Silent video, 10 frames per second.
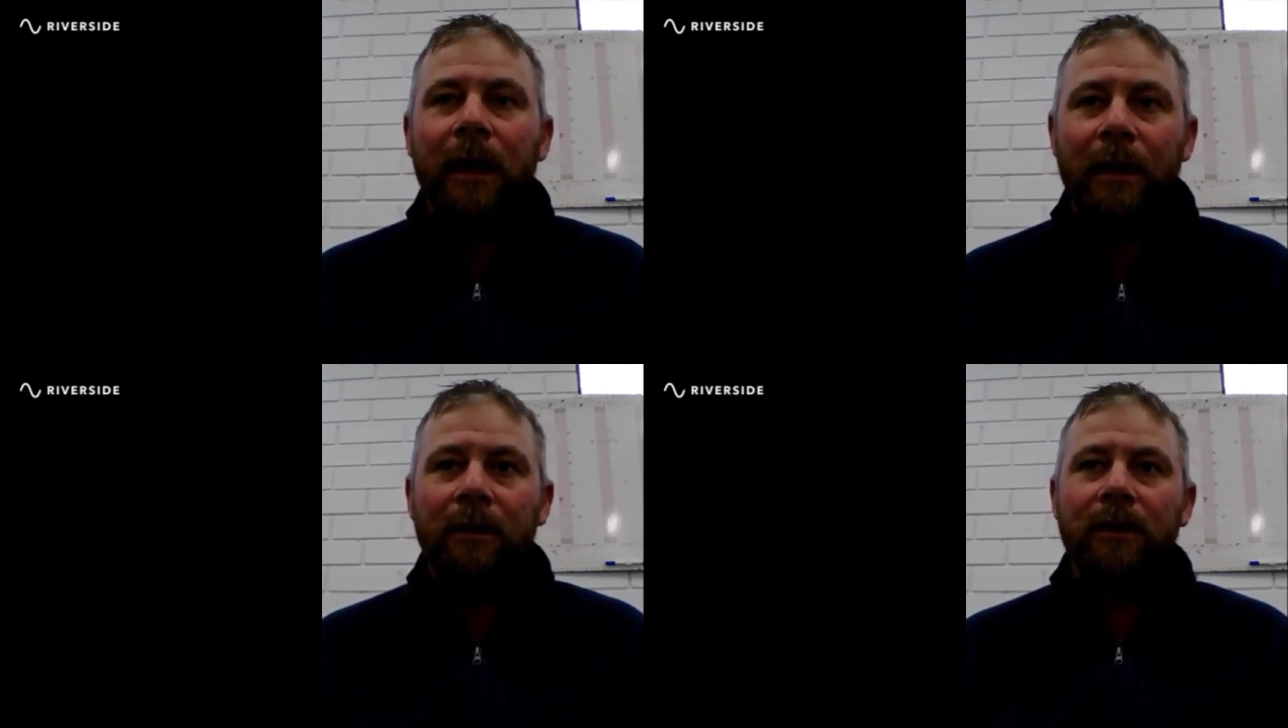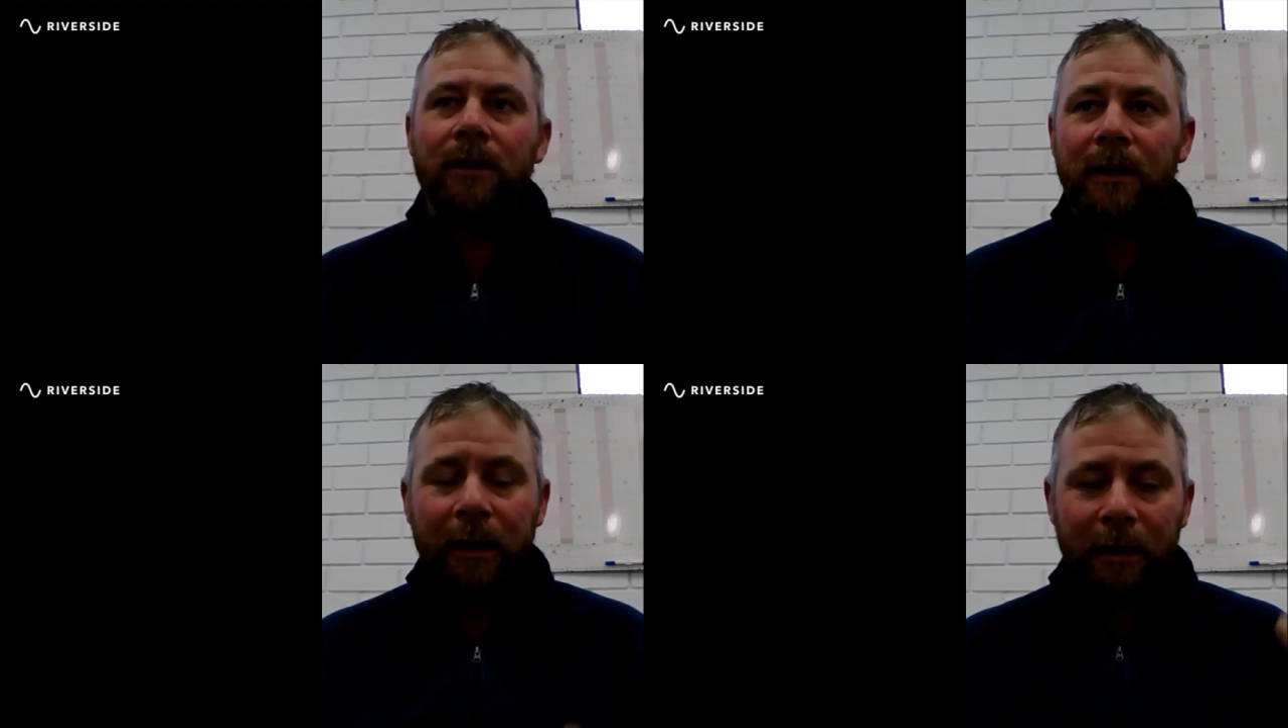and you
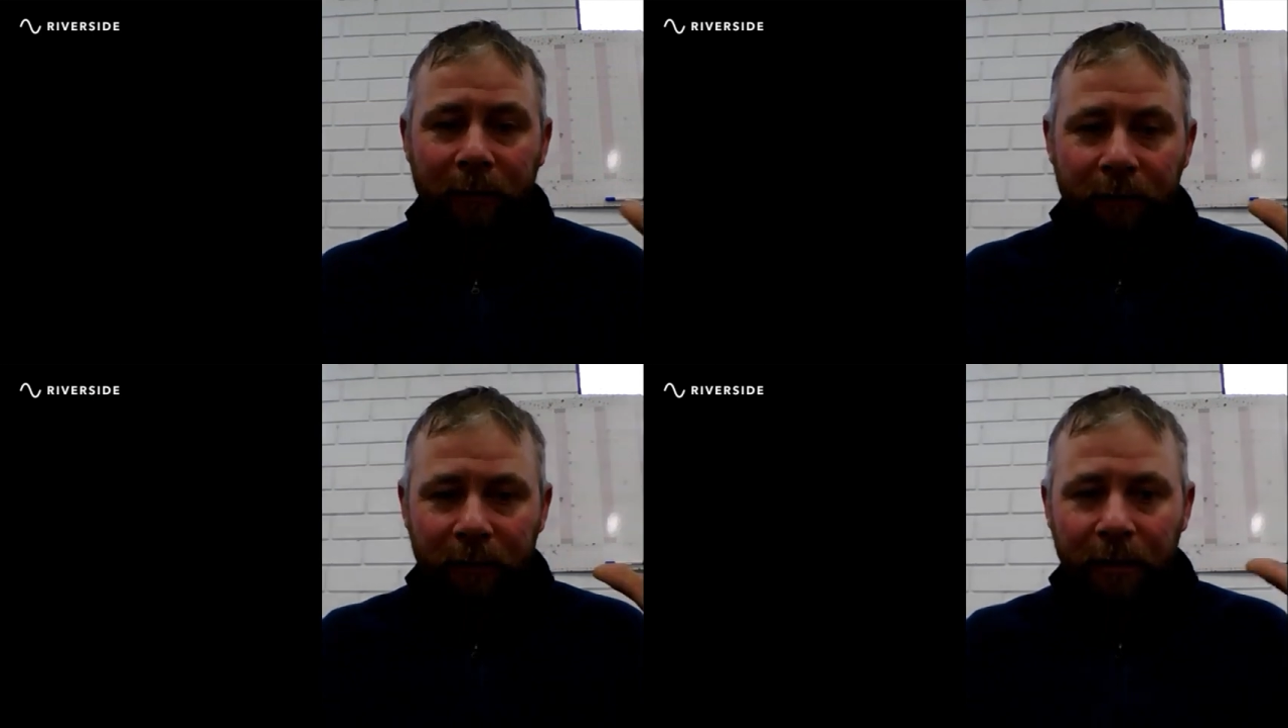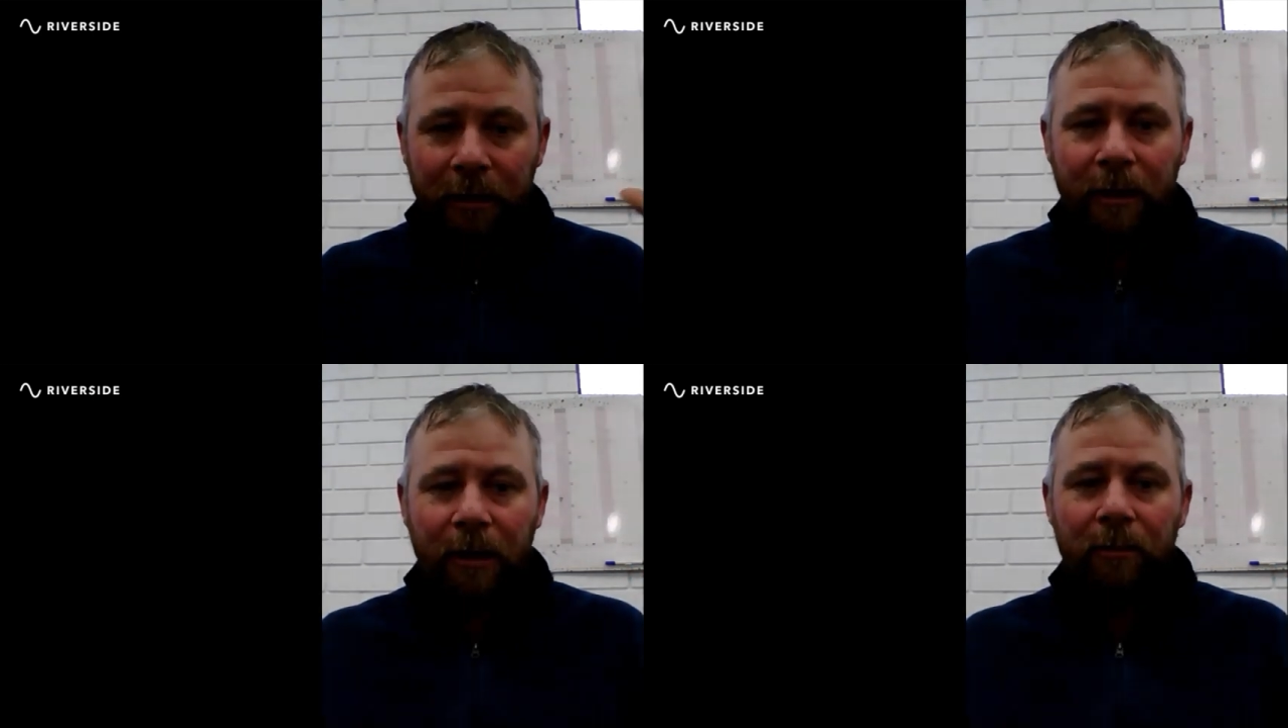just let
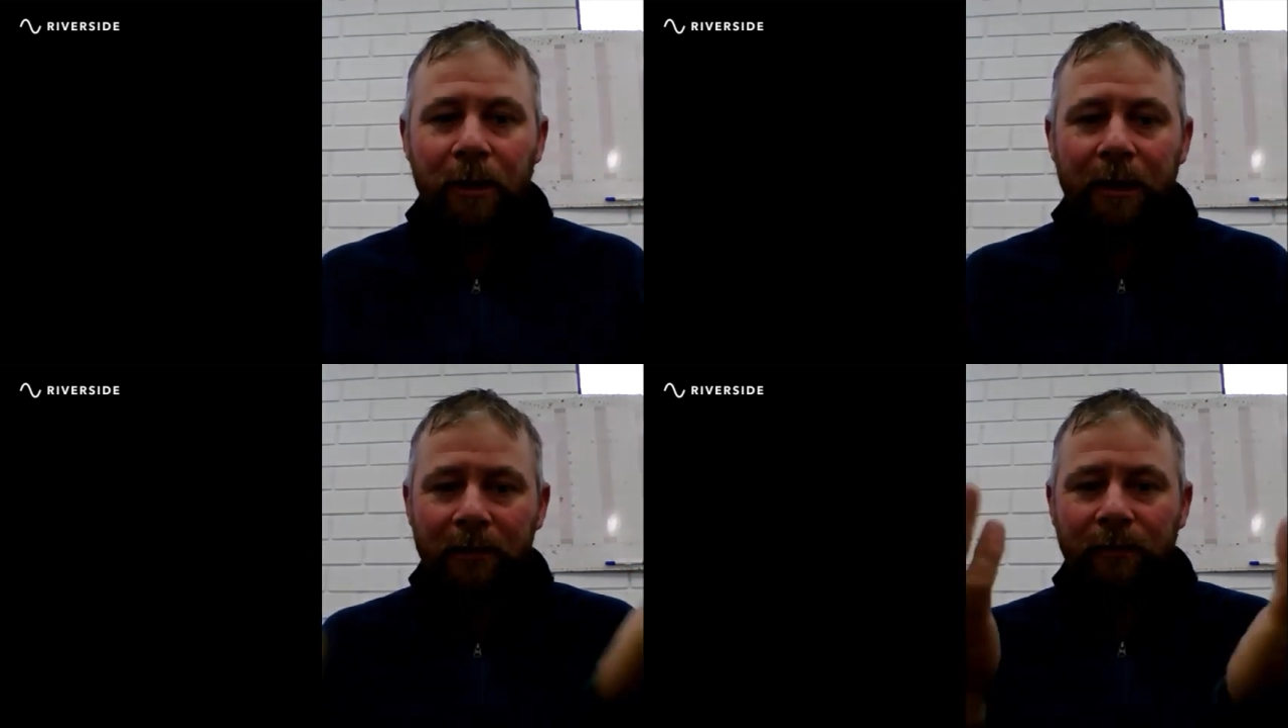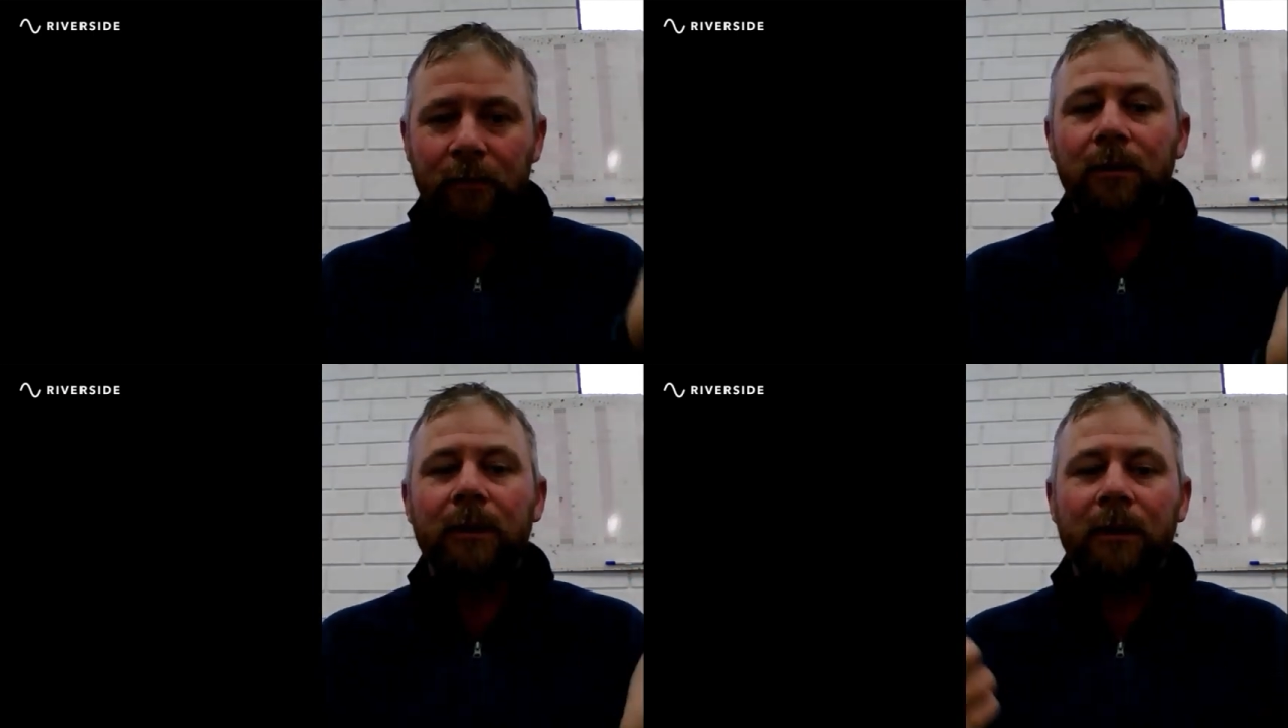everything go
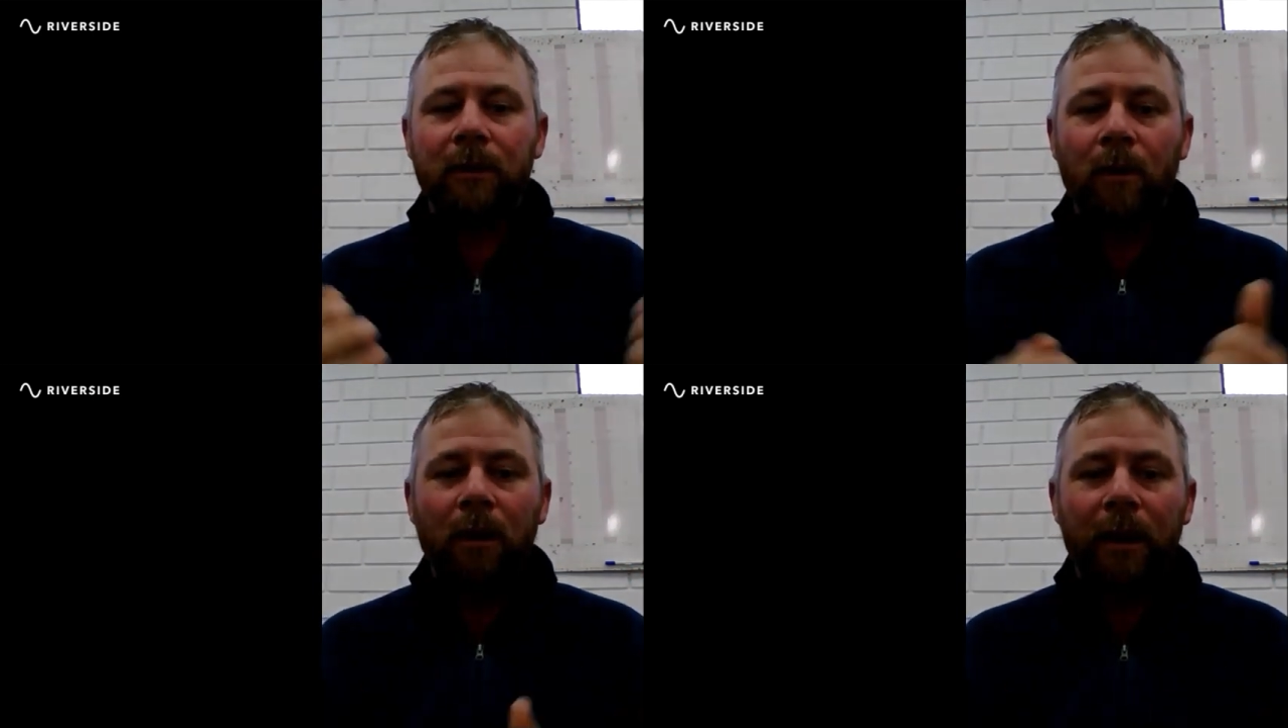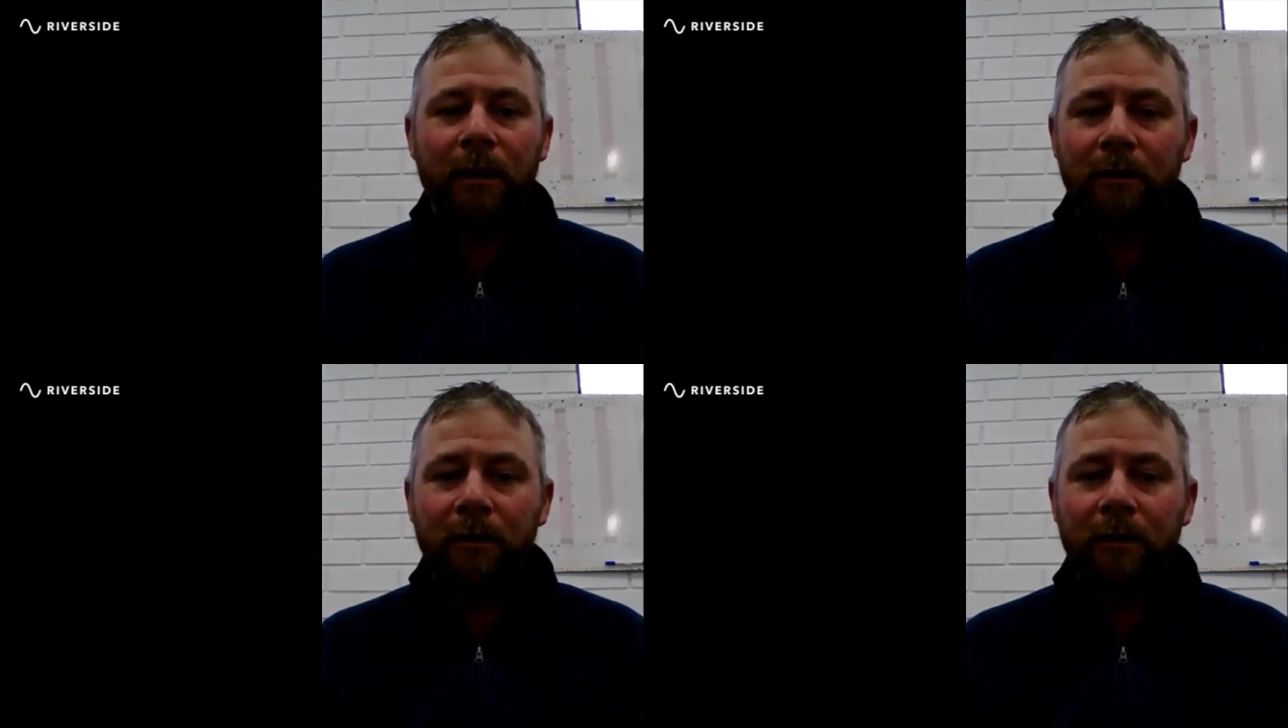peaceful and quiet,